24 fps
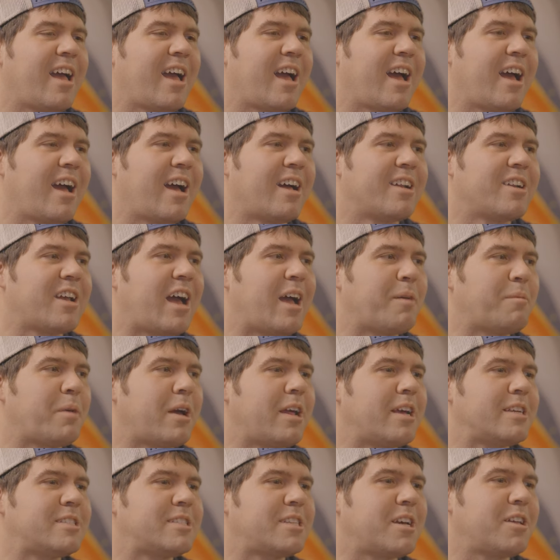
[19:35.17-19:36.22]
how you do I'm, this. I'm,
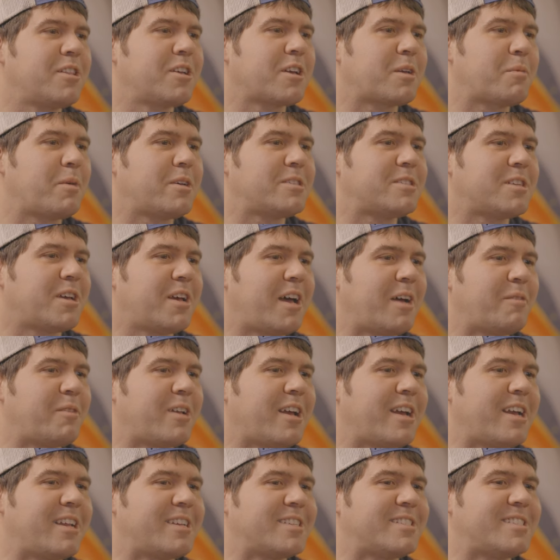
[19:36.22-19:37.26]
I still look at myself. I mean,
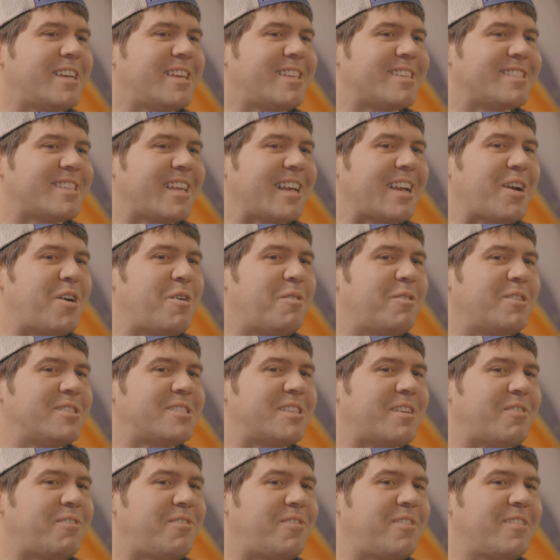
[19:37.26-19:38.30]
I hate to say this, like
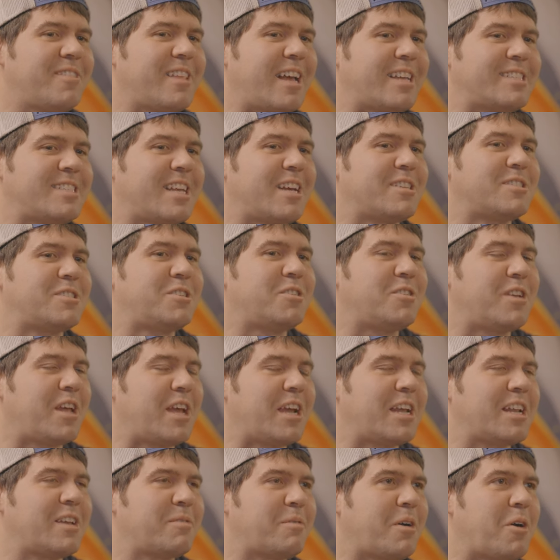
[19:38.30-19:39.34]
almost a, that sounds too
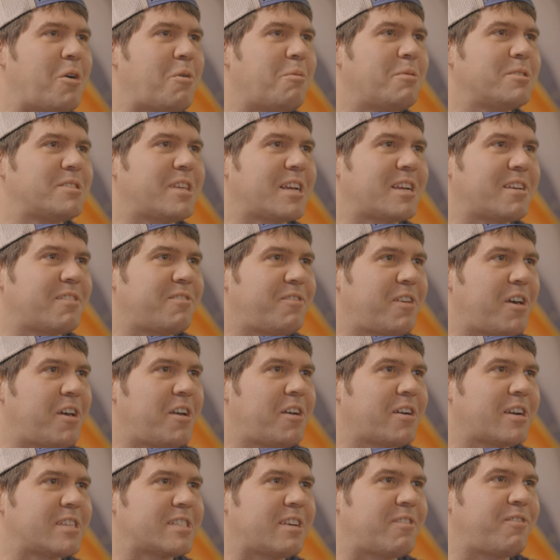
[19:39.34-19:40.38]
negative, but almost like a
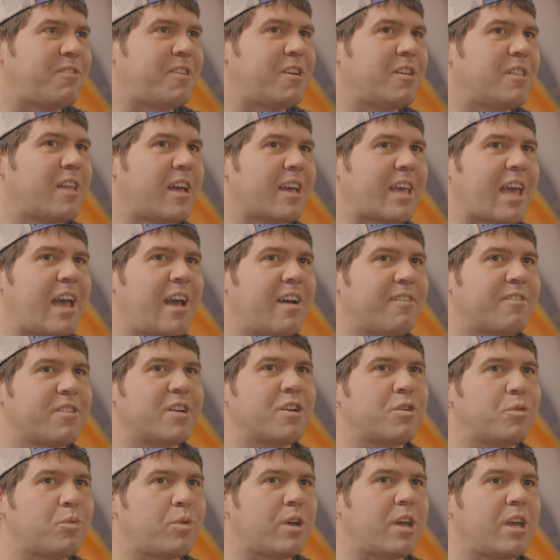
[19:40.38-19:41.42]
failure because I feel like
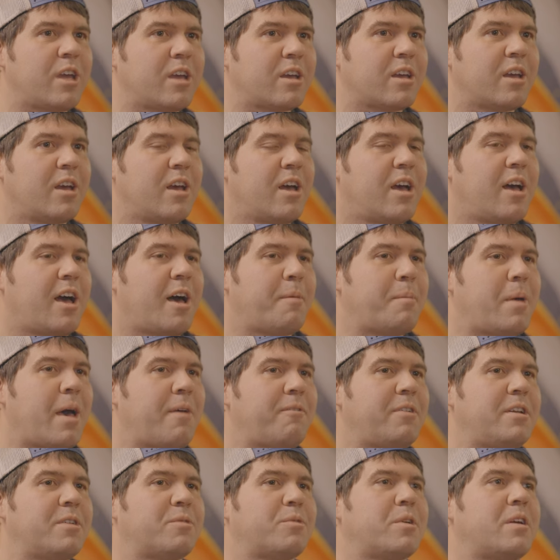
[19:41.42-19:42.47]
every week I'm
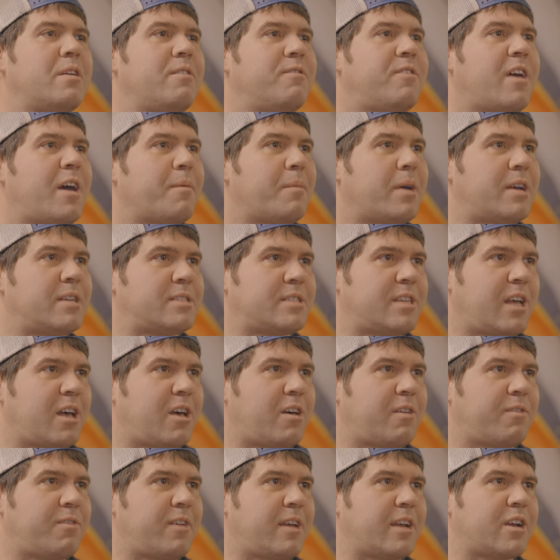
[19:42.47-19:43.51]
having to reinvent
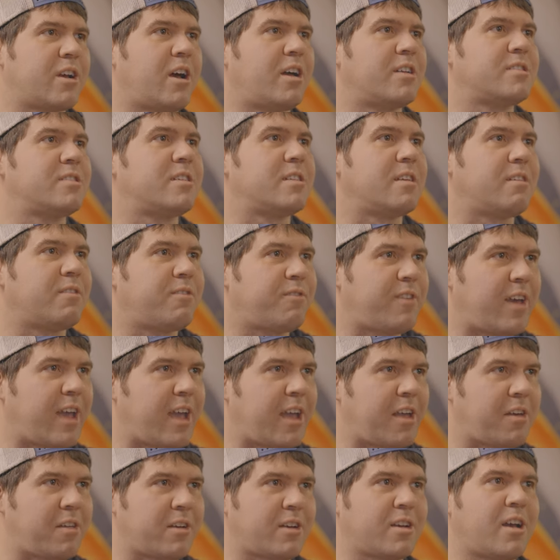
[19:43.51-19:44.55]
myself and constantly
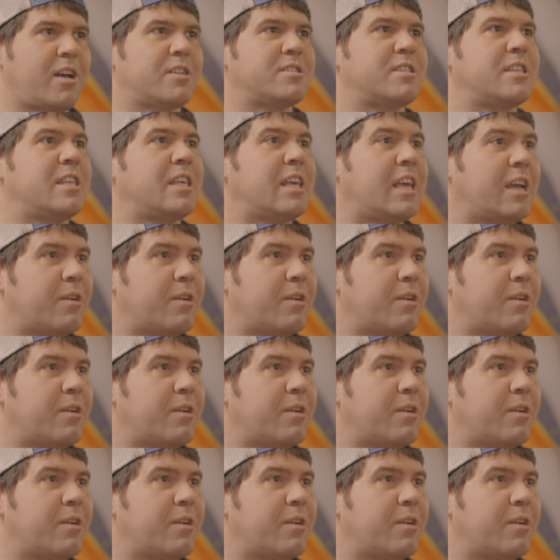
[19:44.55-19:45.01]
fail and constantly